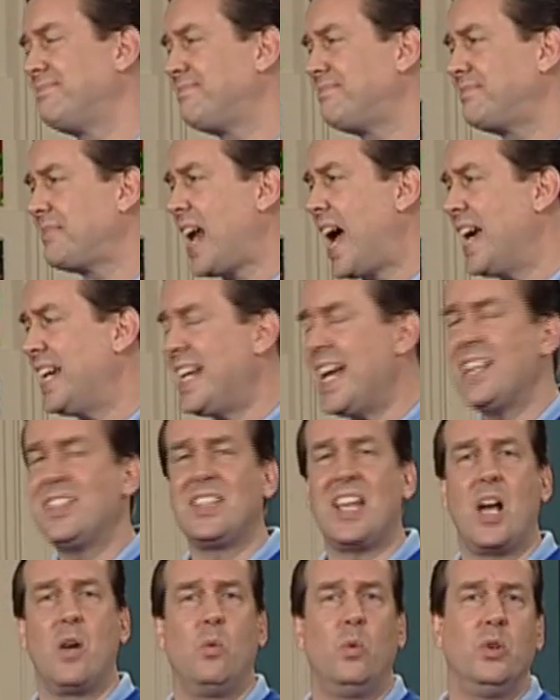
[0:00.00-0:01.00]
I guess I
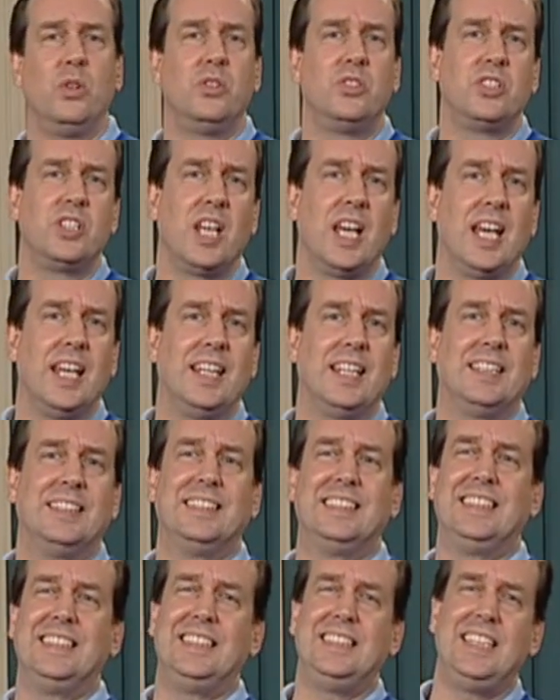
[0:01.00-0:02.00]
would say that
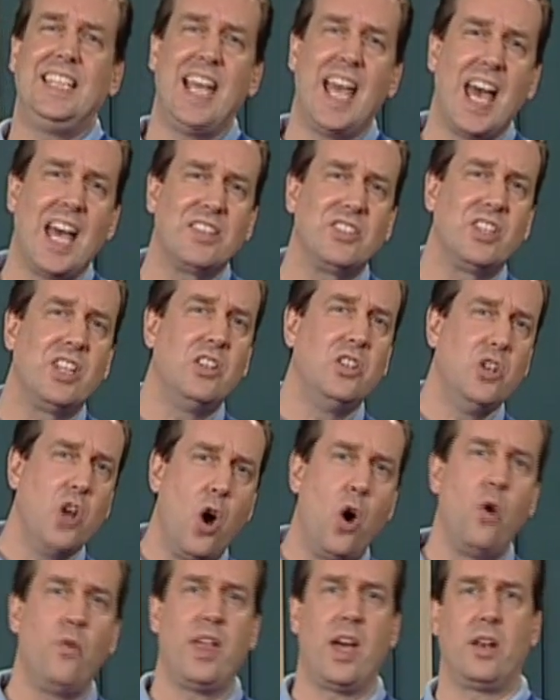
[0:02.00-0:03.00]
yes and no,
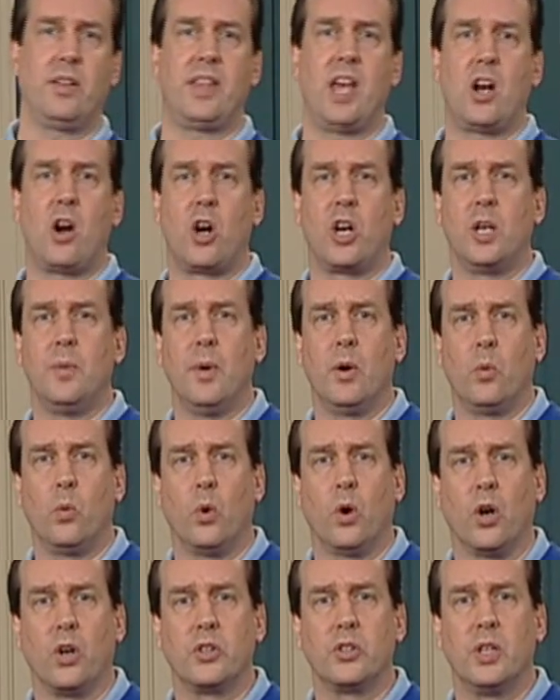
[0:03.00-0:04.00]
that argument
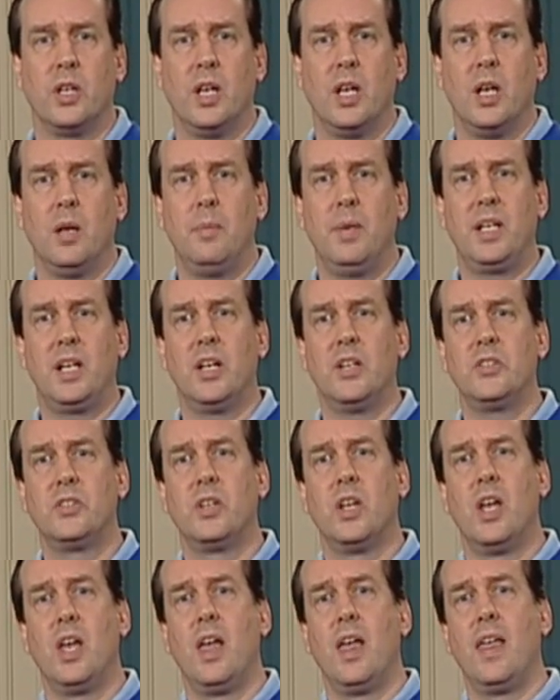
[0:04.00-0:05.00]
works, because
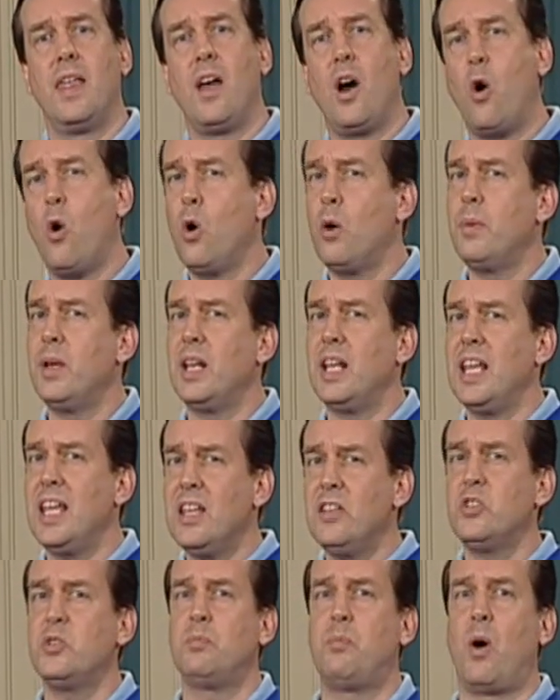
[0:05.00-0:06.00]
orbit
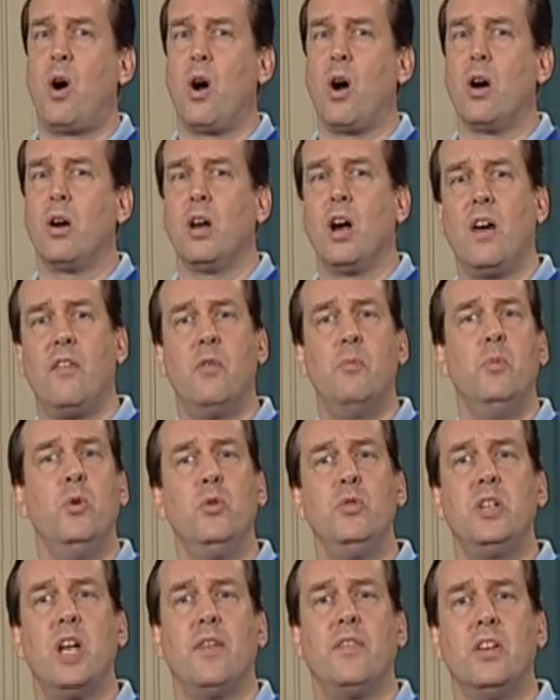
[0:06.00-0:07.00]
is part of a moon
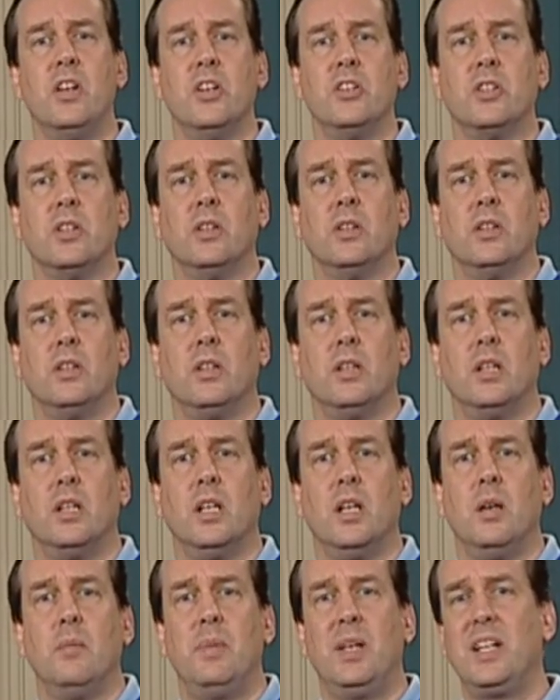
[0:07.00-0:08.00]
definition.
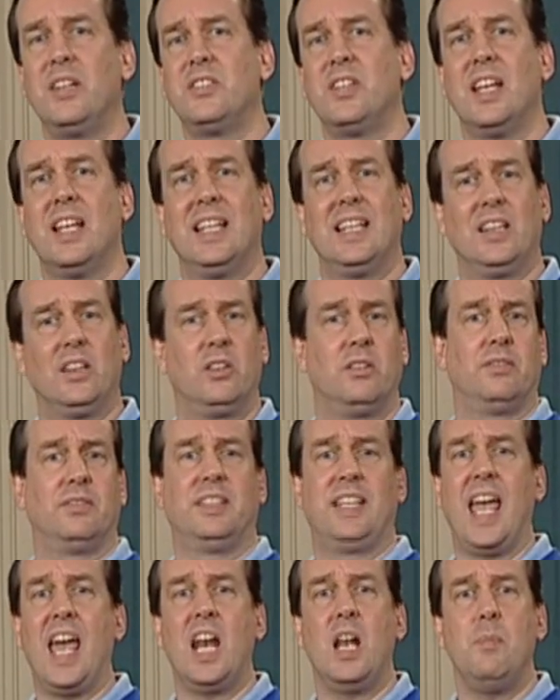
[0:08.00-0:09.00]
Because
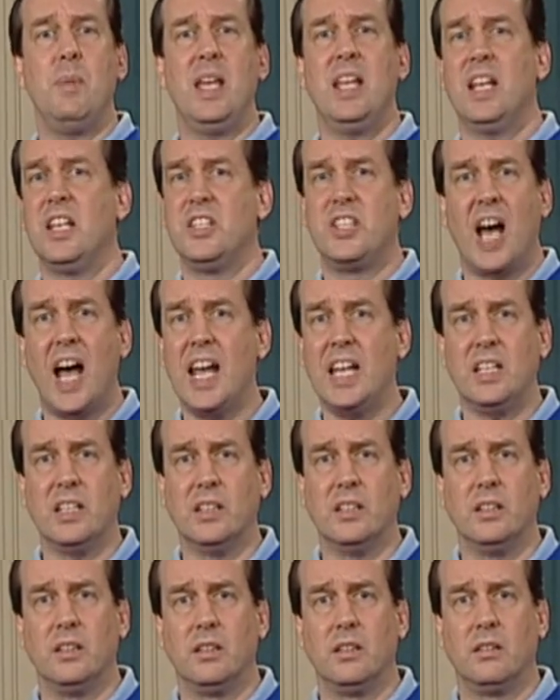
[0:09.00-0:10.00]
Ganymede and Titan,
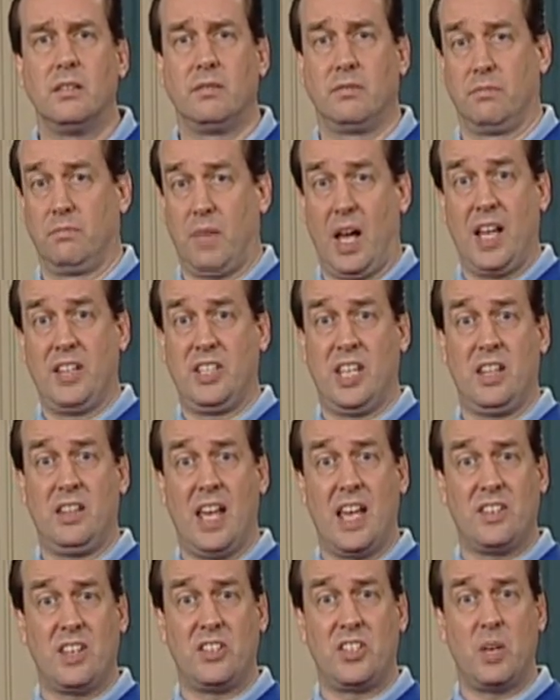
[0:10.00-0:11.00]
as
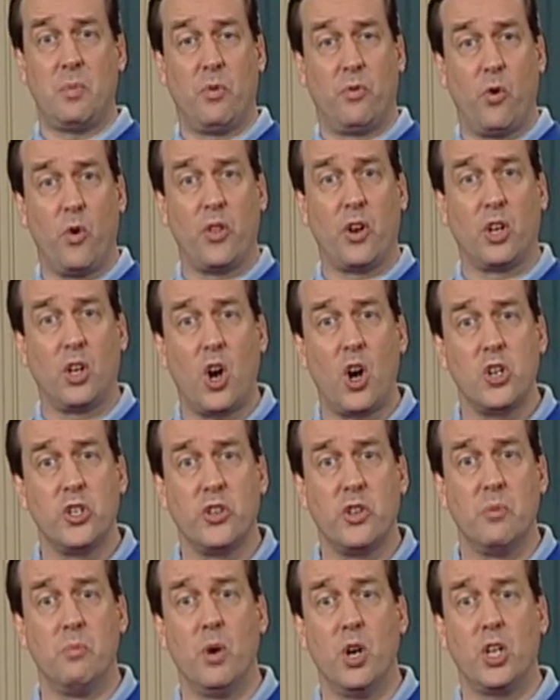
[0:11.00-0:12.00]
I said before, they're larger
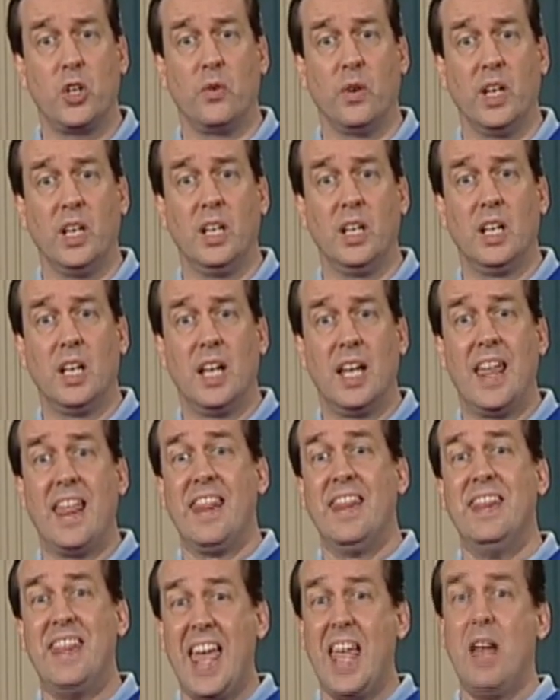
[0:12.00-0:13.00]
than Mercury,
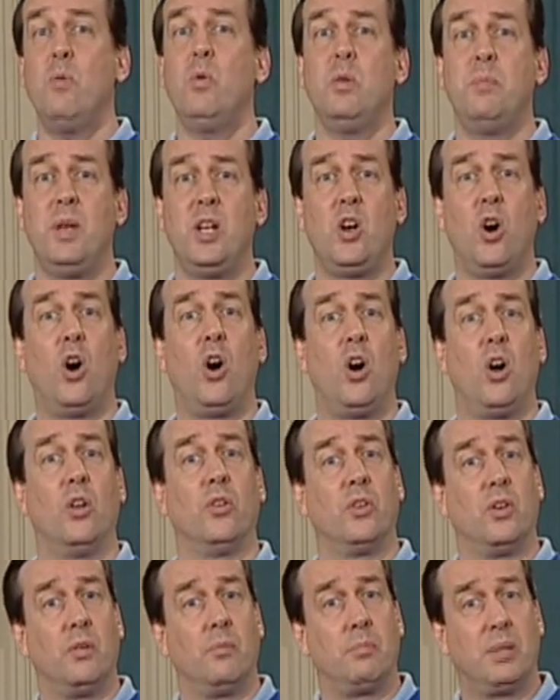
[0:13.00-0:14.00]
they would be called
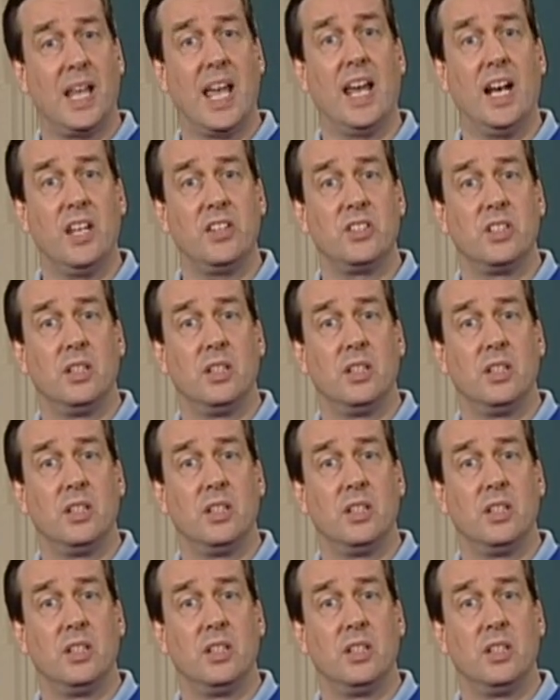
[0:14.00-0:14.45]
planets